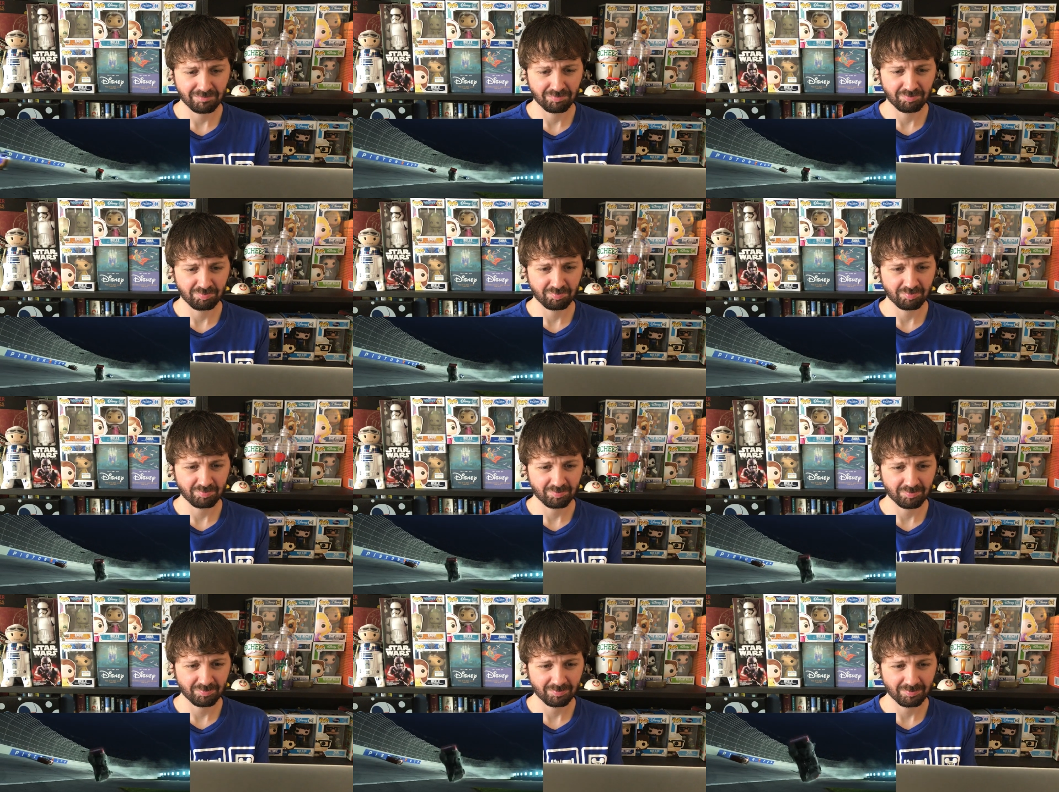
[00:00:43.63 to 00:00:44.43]

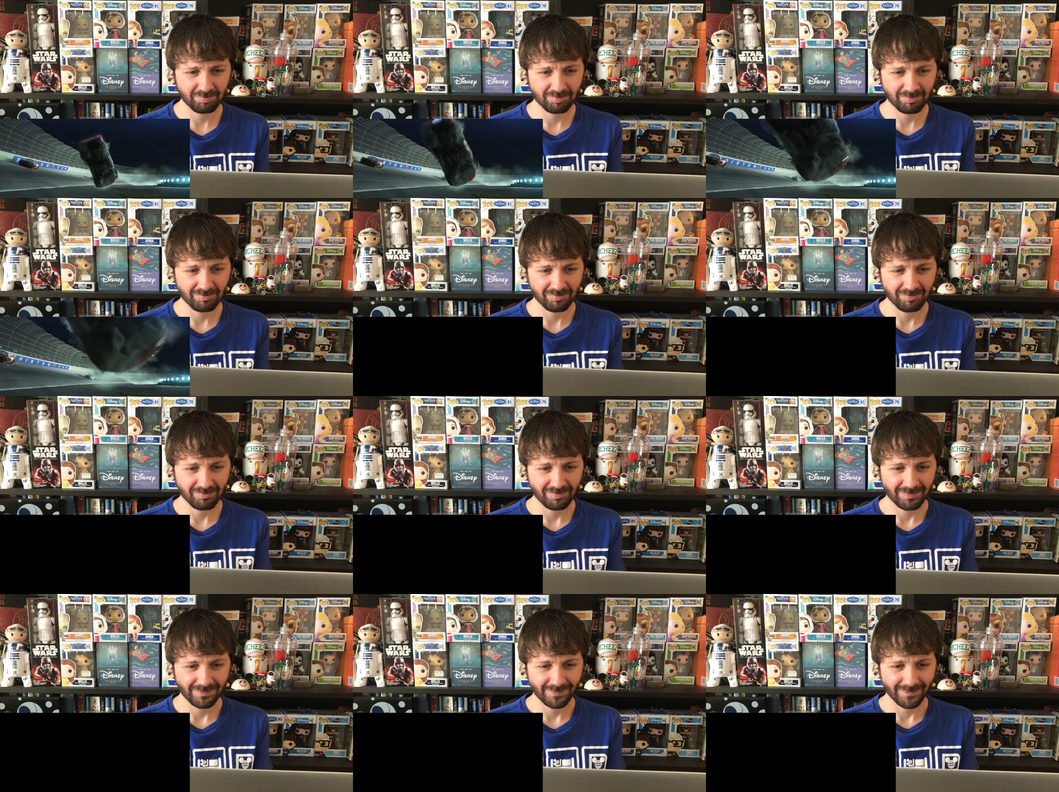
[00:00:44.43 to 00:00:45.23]

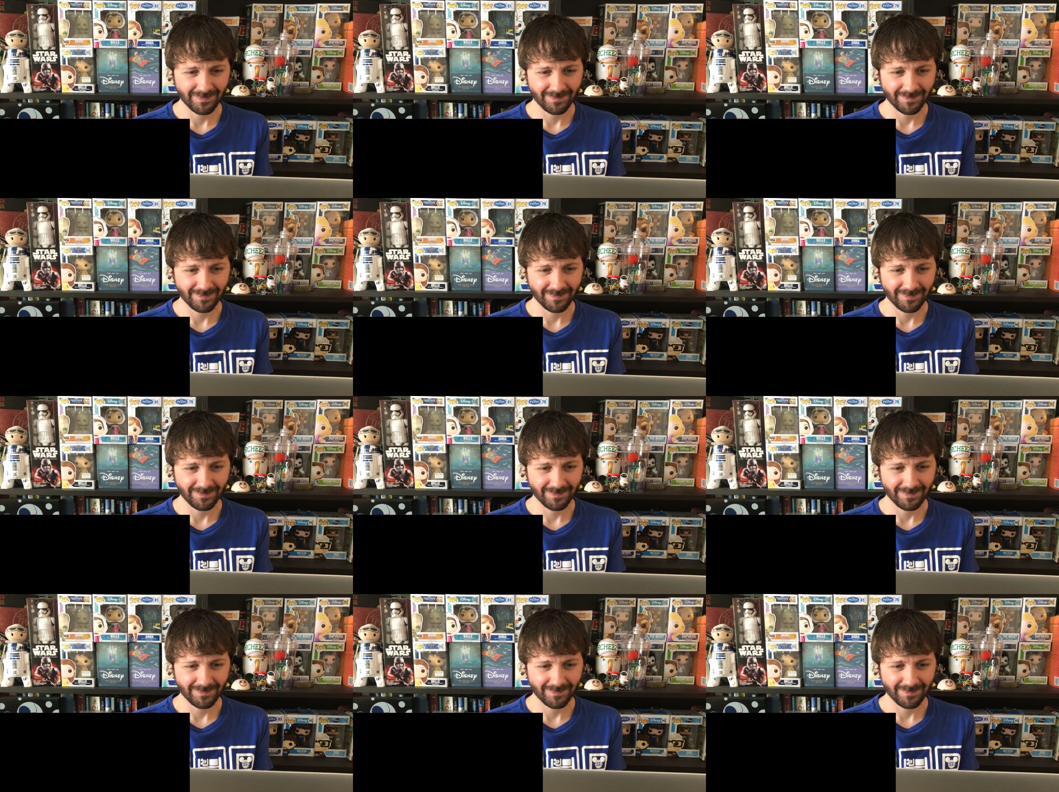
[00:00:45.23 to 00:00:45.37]
No one is speaking in this clip.